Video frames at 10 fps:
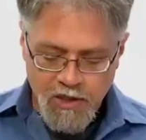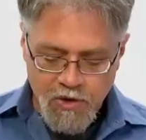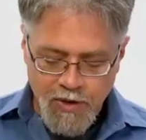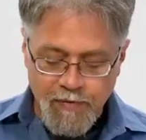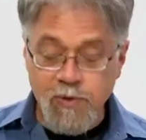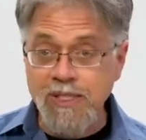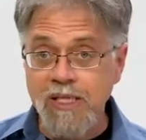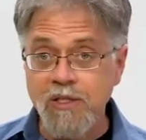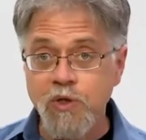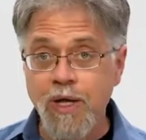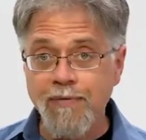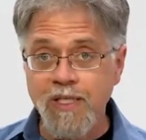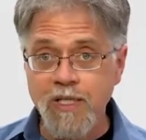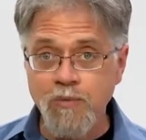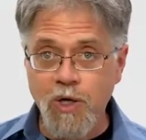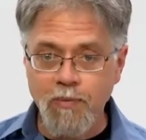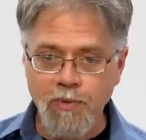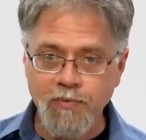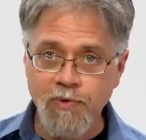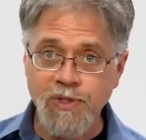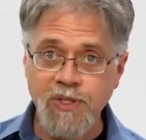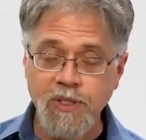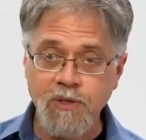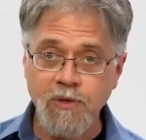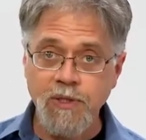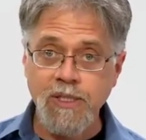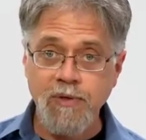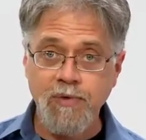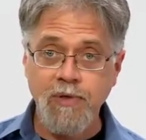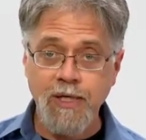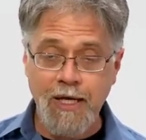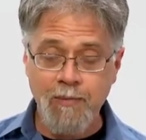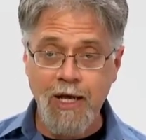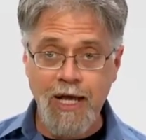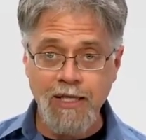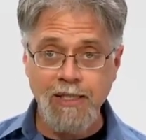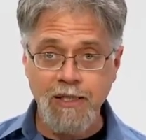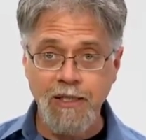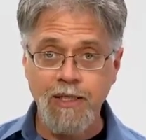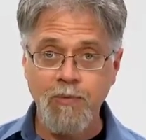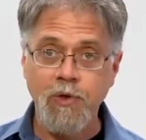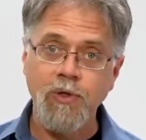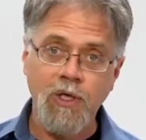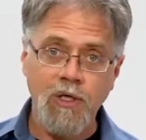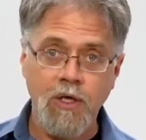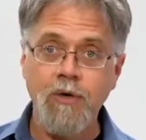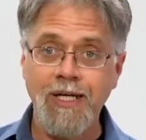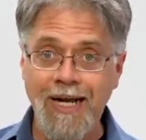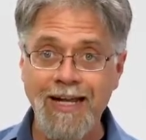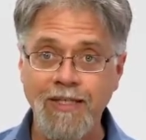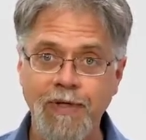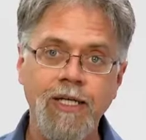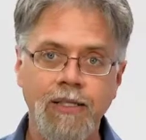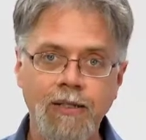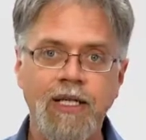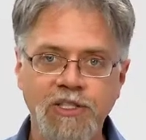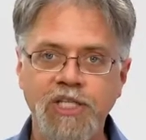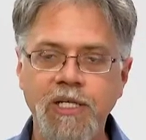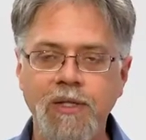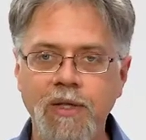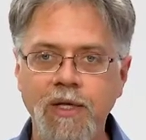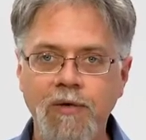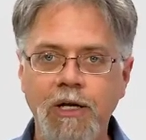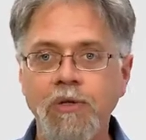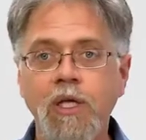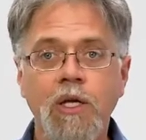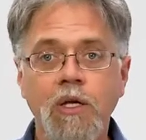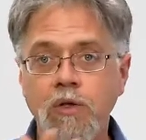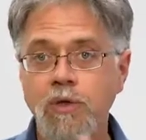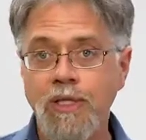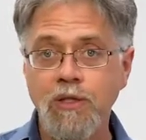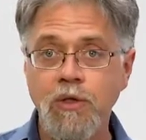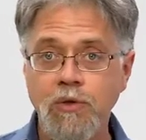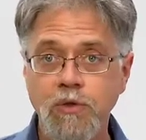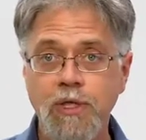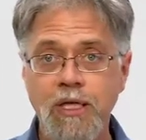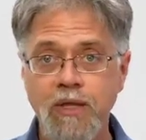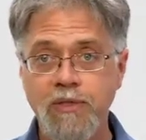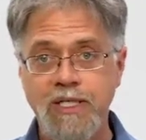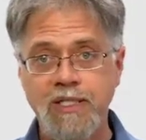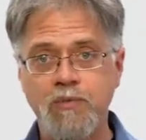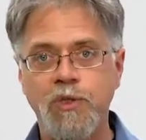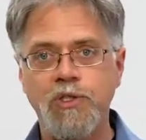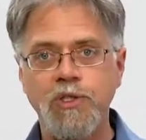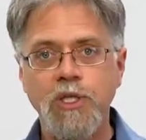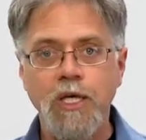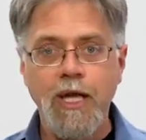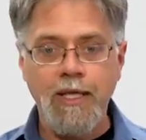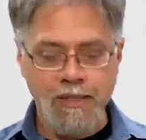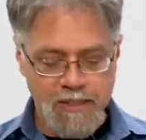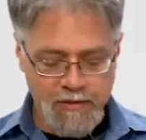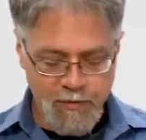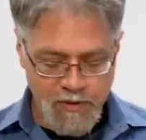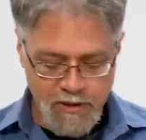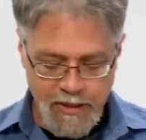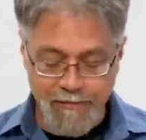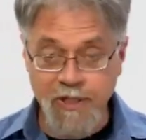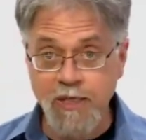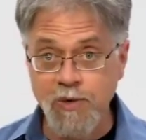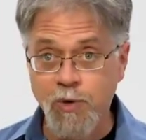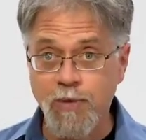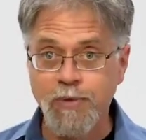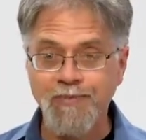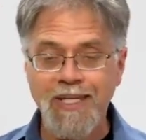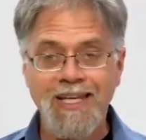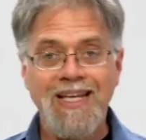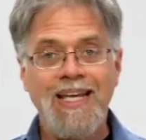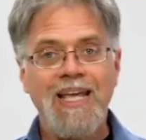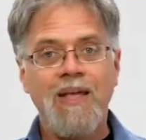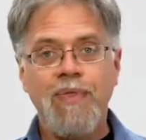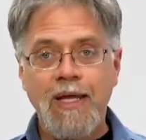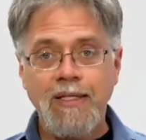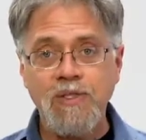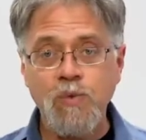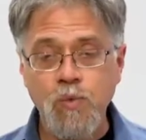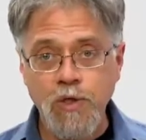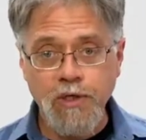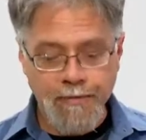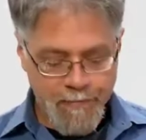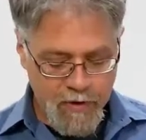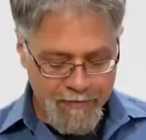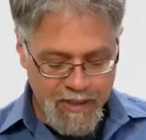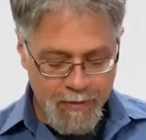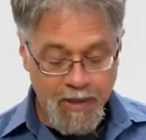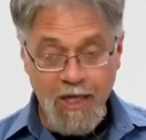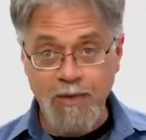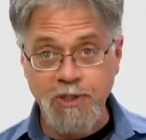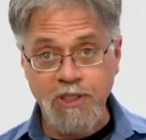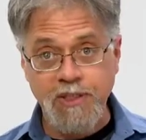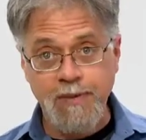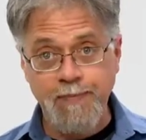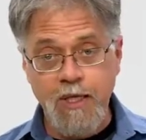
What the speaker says: So if you see that you have a dust problem, first thing to do is if your camera has a cleaning mode, go in and activate it and that'll shake the thing around. You can then go do another test picture and see if you still have a dust problem. If that doesn't work, you have a couple of options.